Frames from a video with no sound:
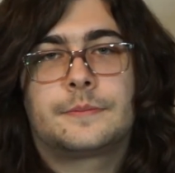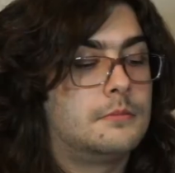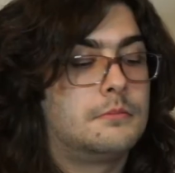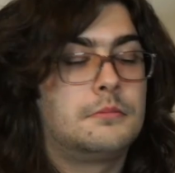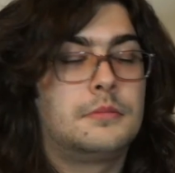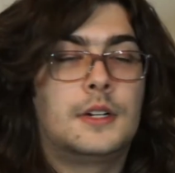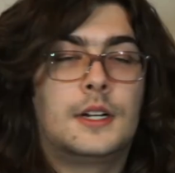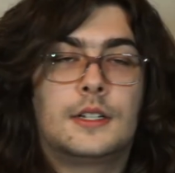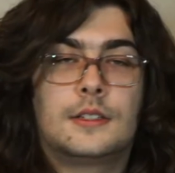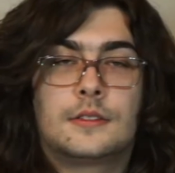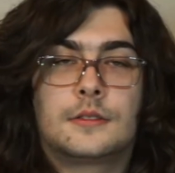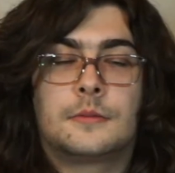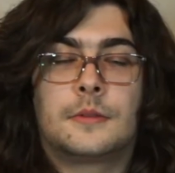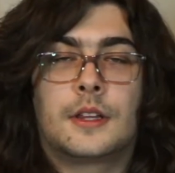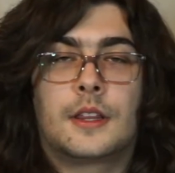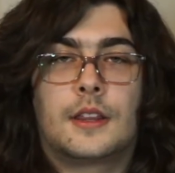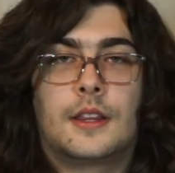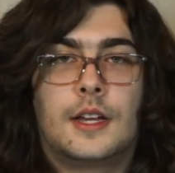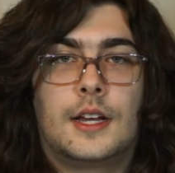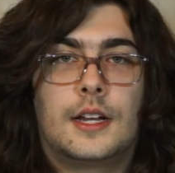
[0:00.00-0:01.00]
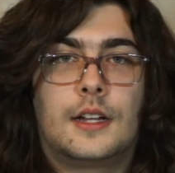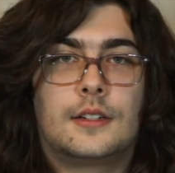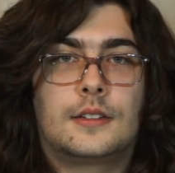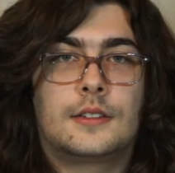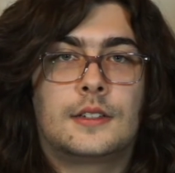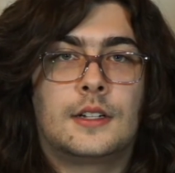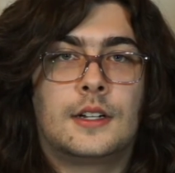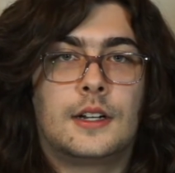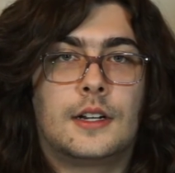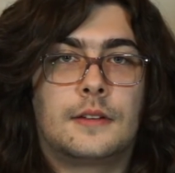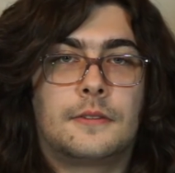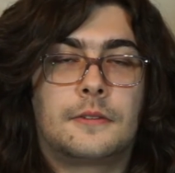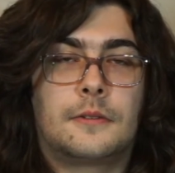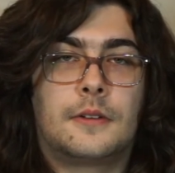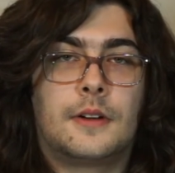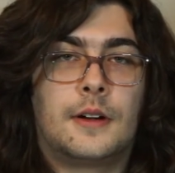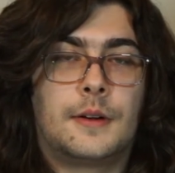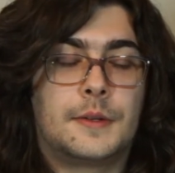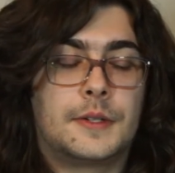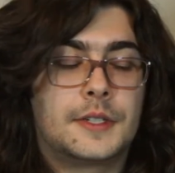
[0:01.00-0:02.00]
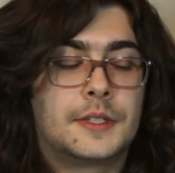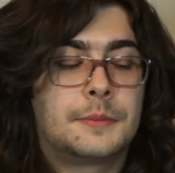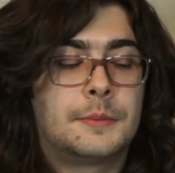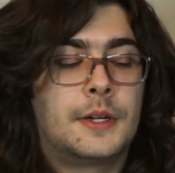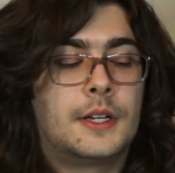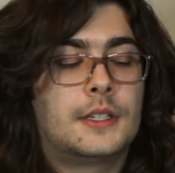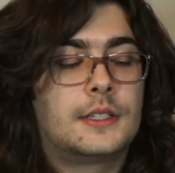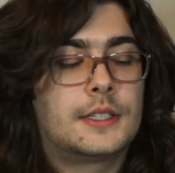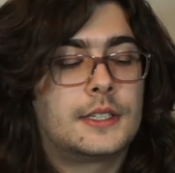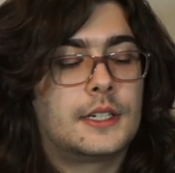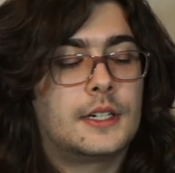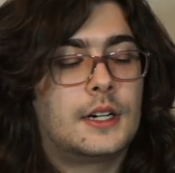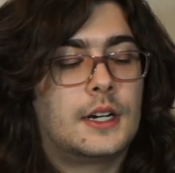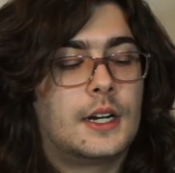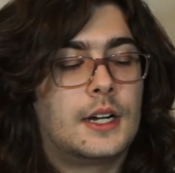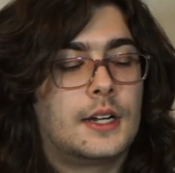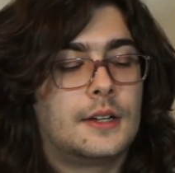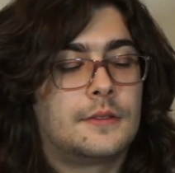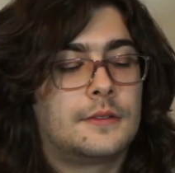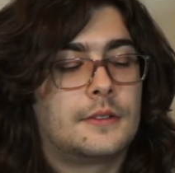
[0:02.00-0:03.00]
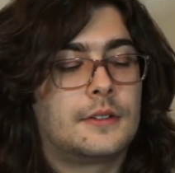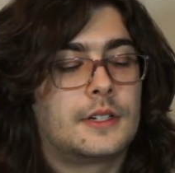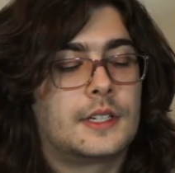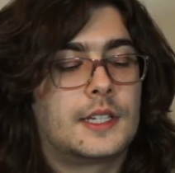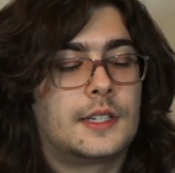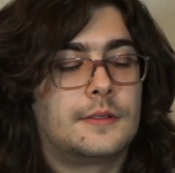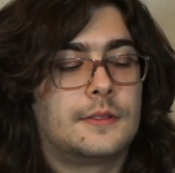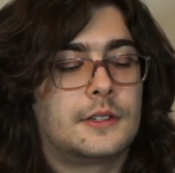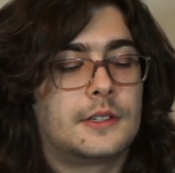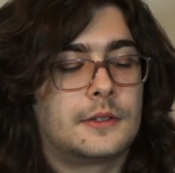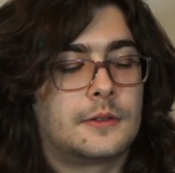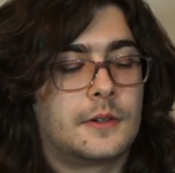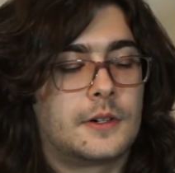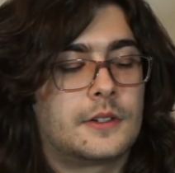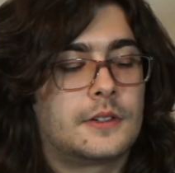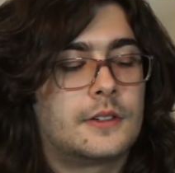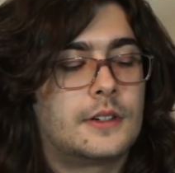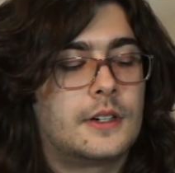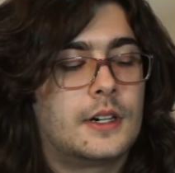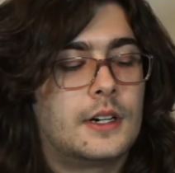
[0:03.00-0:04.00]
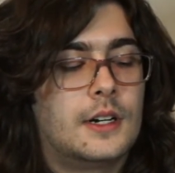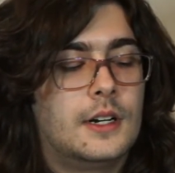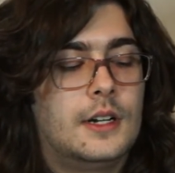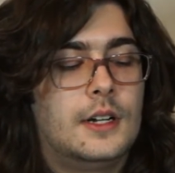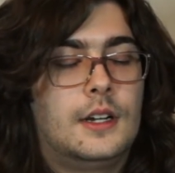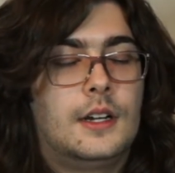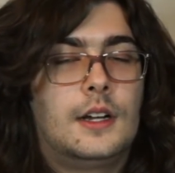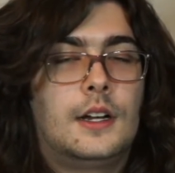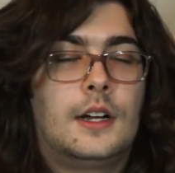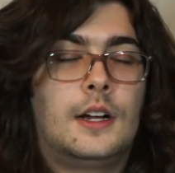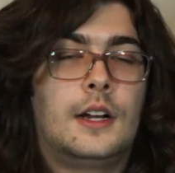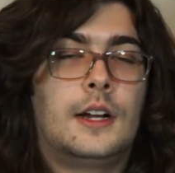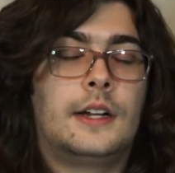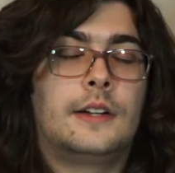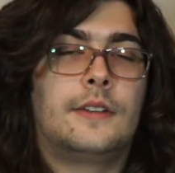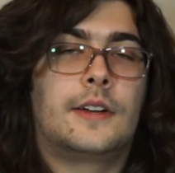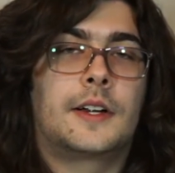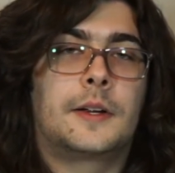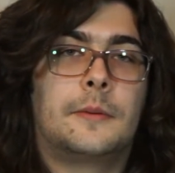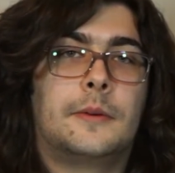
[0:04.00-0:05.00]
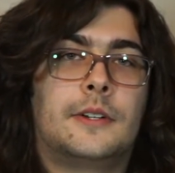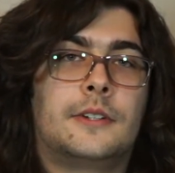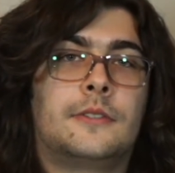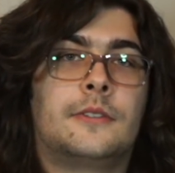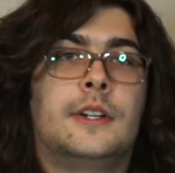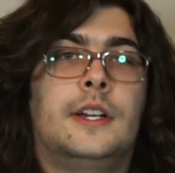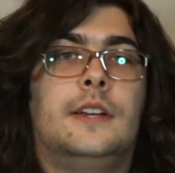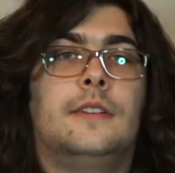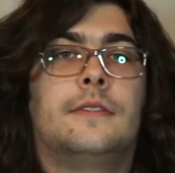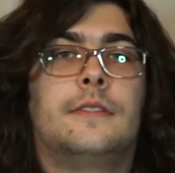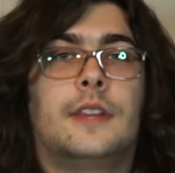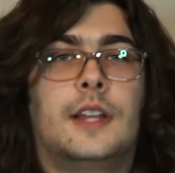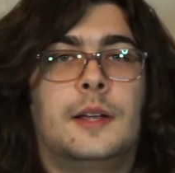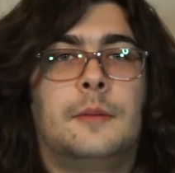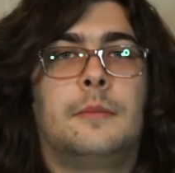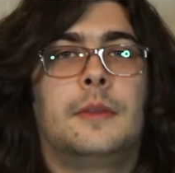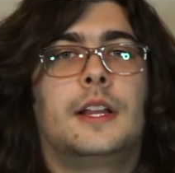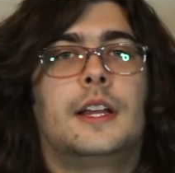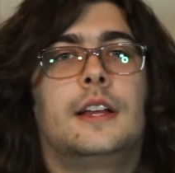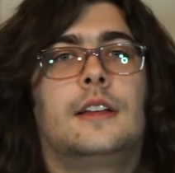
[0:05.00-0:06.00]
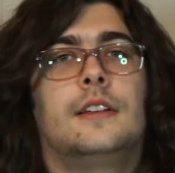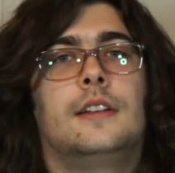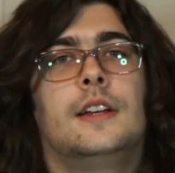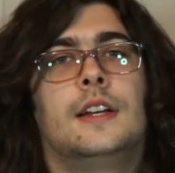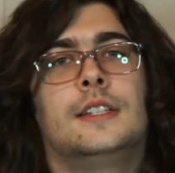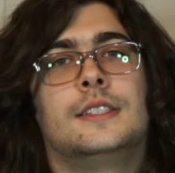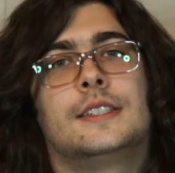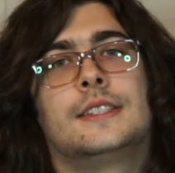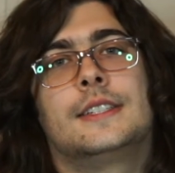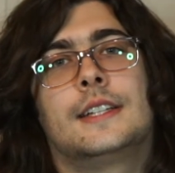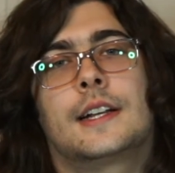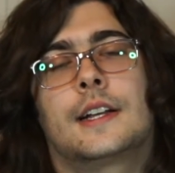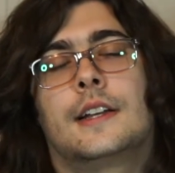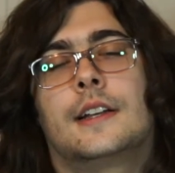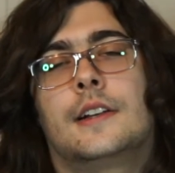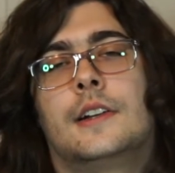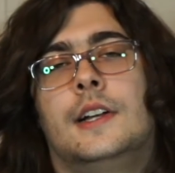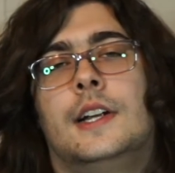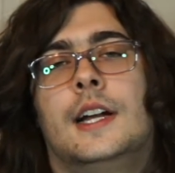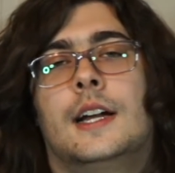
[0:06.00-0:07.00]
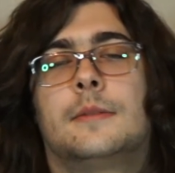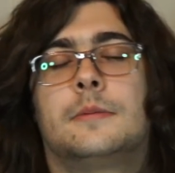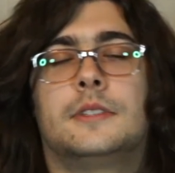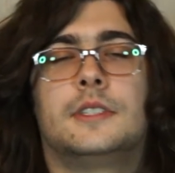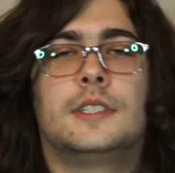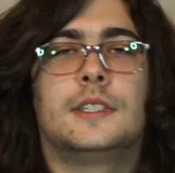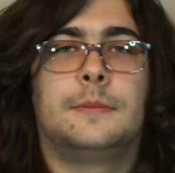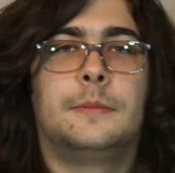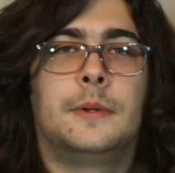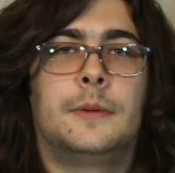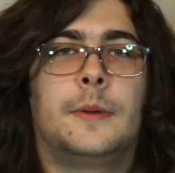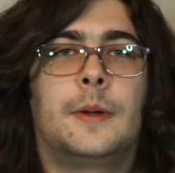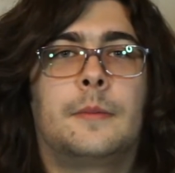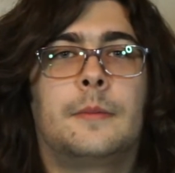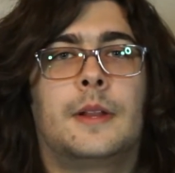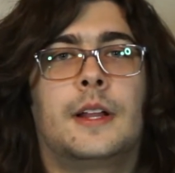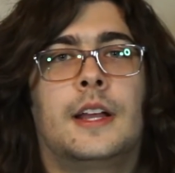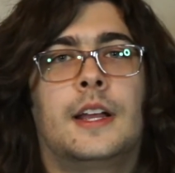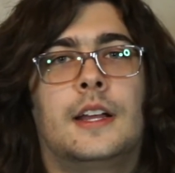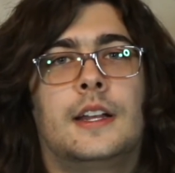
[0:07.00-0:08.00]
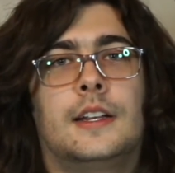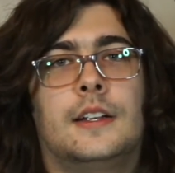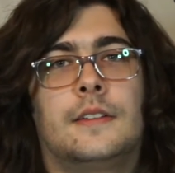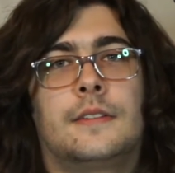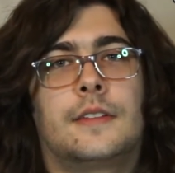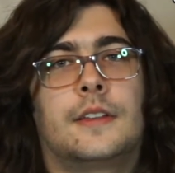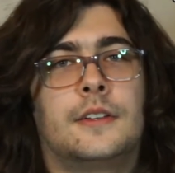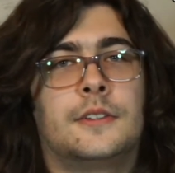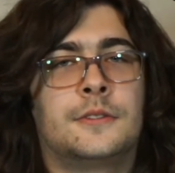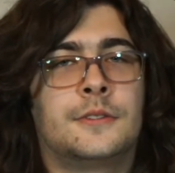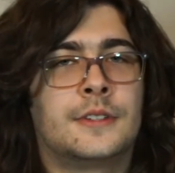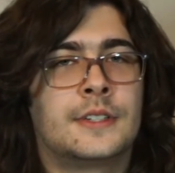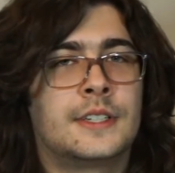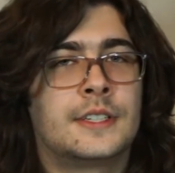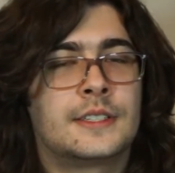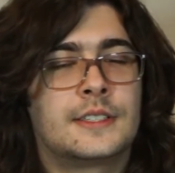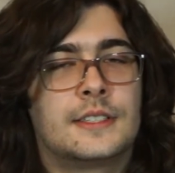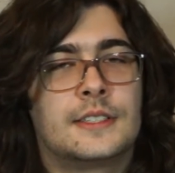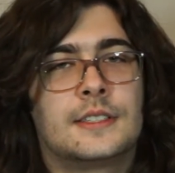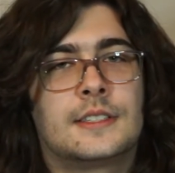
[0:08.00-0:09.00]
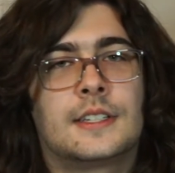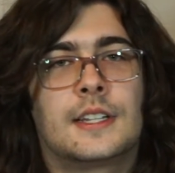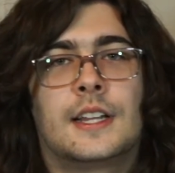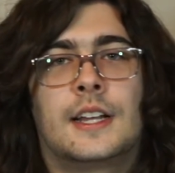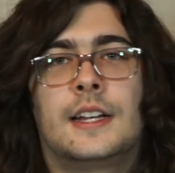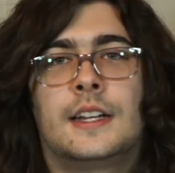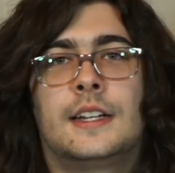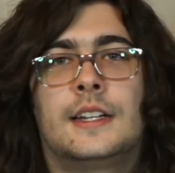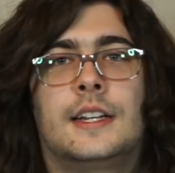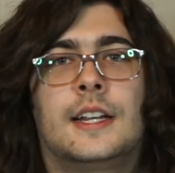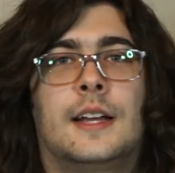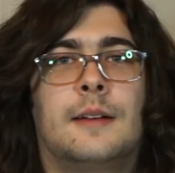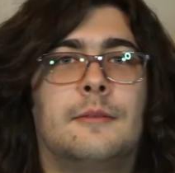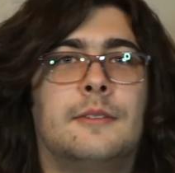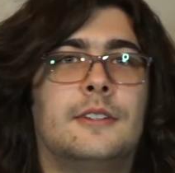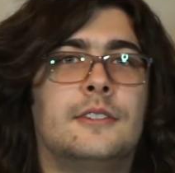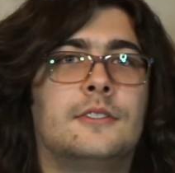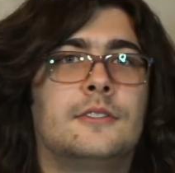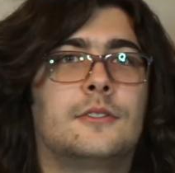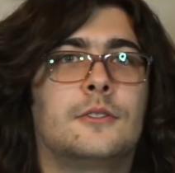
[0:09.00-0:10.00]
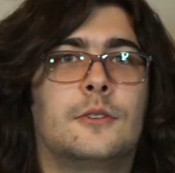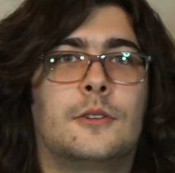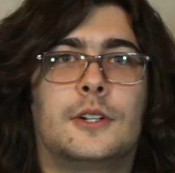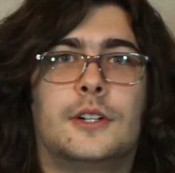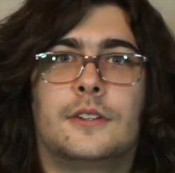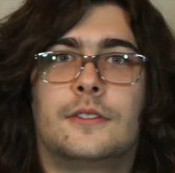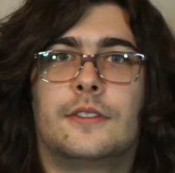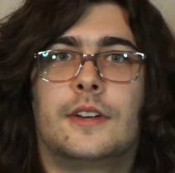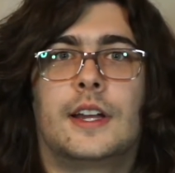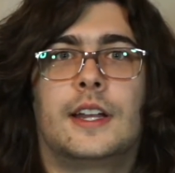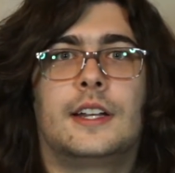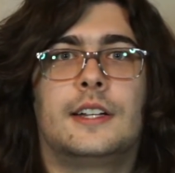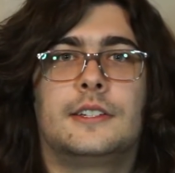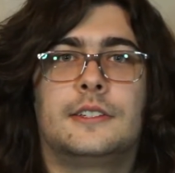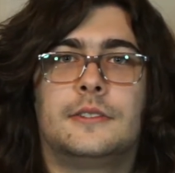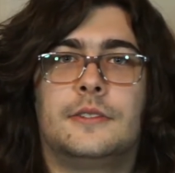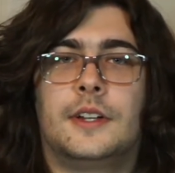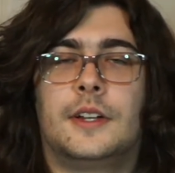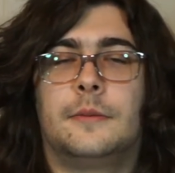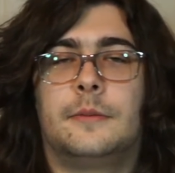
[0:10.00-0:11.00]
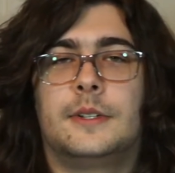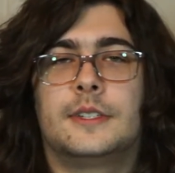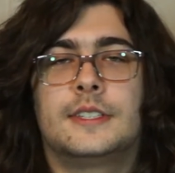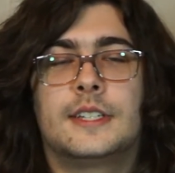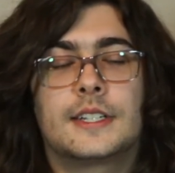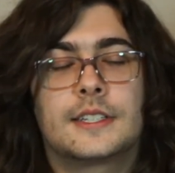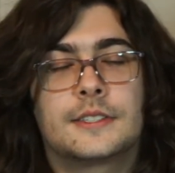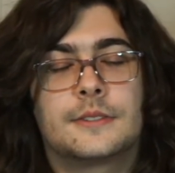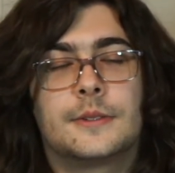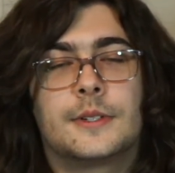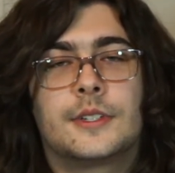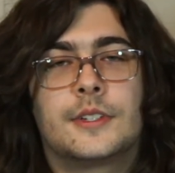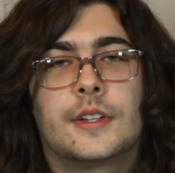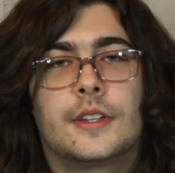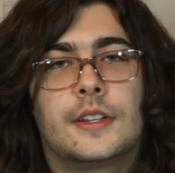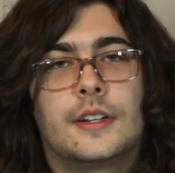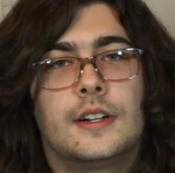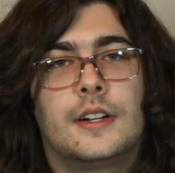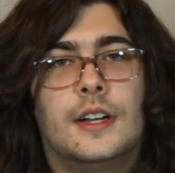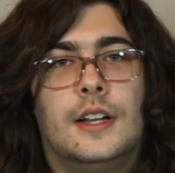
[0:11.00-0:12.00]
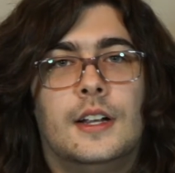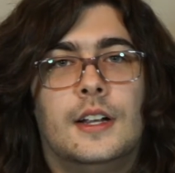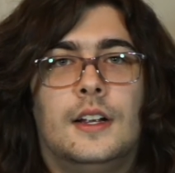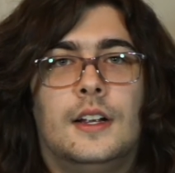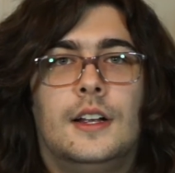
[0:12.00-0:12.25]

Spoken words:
But with that, for our spells here at first level sorcerer, I'd recommend Green Flame Blade as a secondary option to Booming Blade if there's resistance to lightning damage or you're fighting two enemies next to each other,